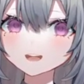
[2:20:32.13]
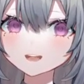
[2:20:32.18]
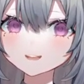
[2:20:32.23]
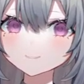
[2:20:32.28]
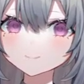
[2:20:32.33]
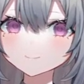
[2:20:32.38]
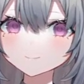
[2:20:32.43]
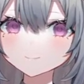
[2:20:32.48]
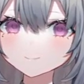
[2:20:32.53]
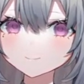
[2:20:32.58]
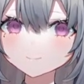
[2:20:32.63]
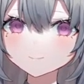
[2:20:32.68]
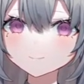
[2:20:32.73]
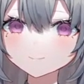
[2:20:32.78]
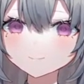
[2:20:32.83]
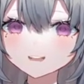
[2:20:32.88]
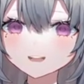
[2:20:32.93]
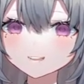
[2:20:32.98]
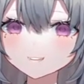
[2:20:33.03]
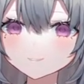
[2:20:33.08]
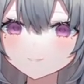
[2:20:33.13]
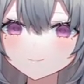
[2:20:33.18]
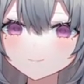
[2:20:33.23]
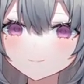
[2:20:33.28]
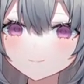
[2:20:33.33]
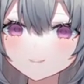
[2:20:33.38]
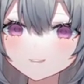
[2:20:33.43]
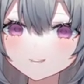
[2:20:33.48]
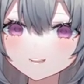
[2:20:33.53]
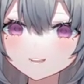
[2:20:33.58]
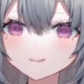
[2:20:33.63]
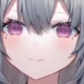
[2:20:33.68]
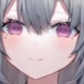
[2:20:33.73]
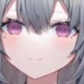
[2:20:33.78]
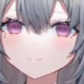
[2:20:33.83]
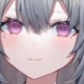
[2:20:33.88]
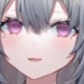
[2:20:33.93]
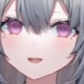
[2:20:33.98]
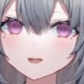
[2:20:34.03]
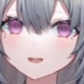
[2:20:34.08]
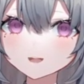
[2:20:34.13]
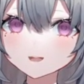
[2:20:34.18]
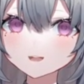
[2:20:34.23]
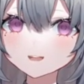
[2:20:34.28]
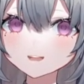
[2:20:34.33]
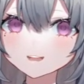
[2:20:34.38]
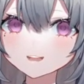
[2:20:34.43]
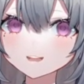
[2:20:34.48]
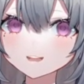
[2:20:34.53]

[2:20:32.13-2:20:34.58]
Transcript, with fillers: Yeah. She's just standing staring at the wall.